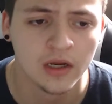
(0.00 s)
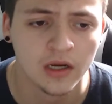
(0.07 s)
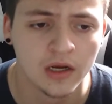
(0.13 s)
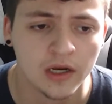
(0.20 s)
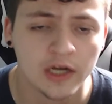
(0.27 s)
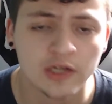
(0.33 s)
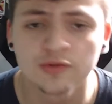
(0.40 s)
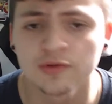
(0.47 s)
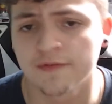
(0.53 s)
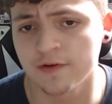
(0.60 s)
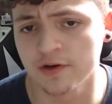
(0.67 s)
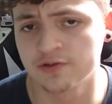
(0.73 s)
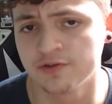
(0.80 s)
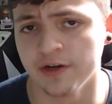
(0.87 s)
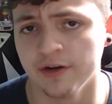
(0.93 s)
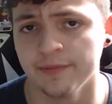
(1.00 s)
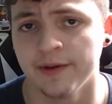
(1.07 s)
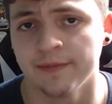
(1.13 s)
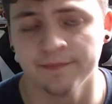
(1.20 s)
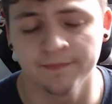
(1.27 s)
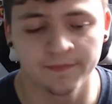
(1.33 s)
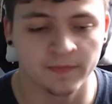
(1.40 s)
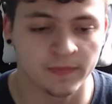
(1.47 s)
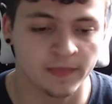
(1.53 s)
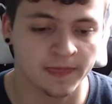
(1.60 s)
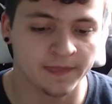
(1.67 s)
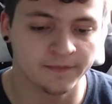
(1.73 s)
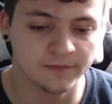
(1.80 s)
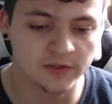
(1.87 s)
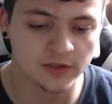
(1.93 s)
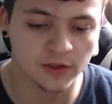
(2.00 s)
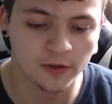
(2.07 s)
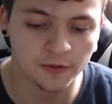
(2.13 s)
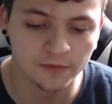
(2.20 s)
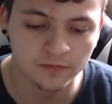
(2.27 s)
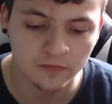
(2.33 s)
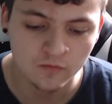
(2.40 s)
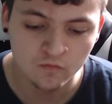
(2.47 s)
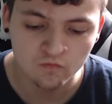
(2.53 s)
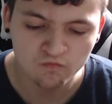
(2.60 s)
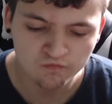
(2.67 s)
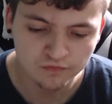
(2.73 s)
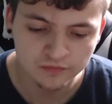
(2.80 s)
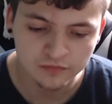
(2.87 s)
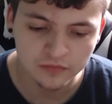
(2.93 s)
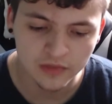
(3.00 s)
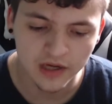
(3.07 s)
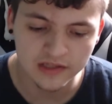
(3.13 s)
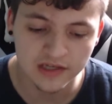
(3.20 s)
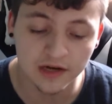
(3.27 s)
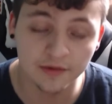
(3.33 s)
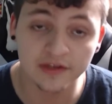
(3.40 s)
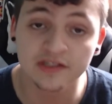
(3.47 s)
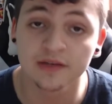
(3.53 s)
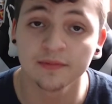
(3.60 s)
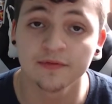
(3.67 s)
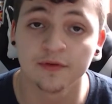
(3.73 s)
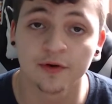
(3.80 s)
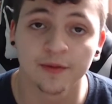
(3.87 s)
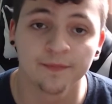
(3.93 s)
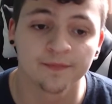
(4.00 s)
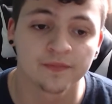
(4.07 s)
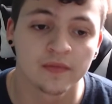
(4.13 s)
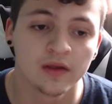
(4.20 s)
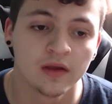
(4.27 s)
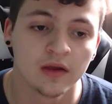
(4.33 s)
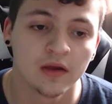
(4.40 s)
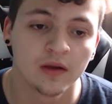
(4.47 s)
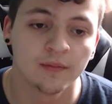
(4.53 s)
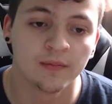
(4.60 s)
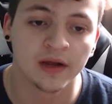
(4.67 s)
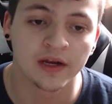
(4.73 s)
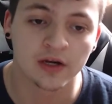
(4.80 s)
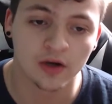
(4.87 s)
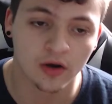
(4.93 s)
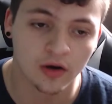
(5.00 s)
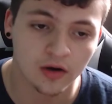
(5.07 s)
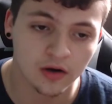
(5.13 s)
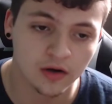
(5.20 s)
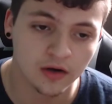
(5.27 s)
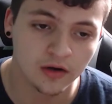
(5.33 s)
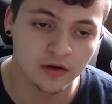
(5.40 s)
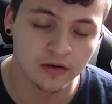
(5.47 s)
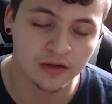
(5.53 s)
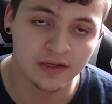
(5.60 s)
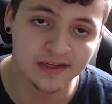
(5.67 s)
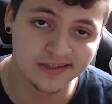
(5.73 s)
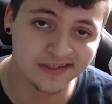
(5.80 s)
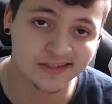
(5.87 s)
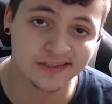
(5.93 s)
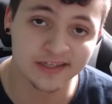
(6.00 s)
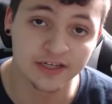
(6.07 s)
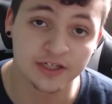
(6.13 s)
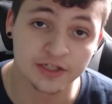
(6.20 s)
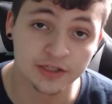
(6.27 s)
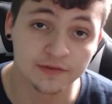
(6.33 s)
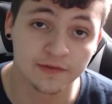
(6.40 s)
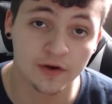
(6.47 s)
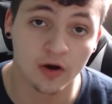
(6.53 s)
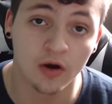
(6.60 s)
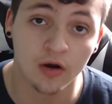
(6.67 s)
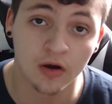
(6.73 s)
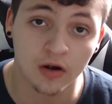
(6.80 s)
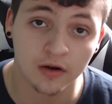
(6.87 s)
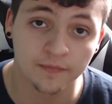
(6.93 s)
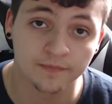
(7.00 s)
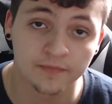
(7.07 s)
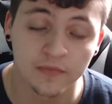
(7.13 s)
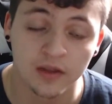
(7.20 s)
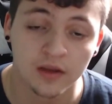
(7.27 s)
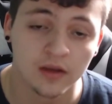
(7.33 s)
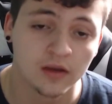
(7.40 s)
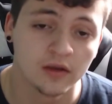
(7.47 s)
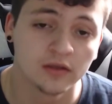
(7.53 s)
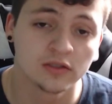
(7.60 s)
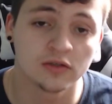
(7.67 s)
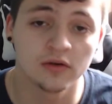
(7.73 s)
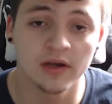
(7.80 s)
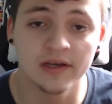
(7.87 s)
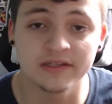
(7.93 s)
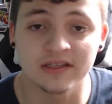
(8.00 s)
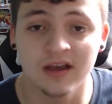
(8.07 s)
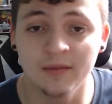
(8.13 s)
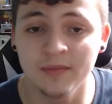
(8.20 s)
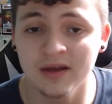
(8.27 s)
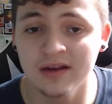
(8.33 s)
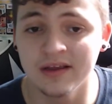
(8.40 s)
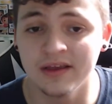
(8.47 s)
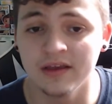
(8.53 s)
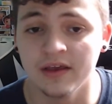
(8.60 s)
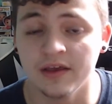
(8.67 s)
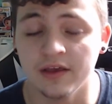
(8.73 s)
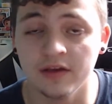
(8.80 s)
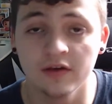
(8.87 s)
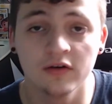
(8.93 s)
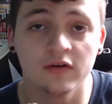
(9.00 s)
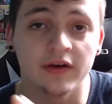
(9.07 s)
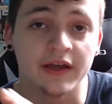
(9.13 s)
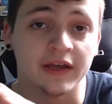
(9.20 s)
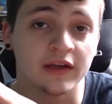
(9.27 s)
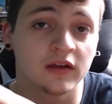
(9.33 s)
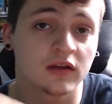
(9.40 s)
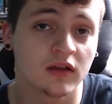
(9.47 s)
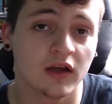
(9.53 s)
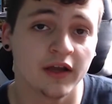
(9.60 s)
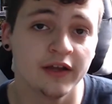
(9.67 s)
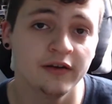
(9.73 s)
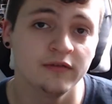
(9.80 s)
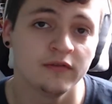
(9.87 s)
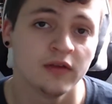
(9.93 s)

Here's what frustrated me. So, as I already said before, my car is a stick shift car. So as I'm on a hill incline,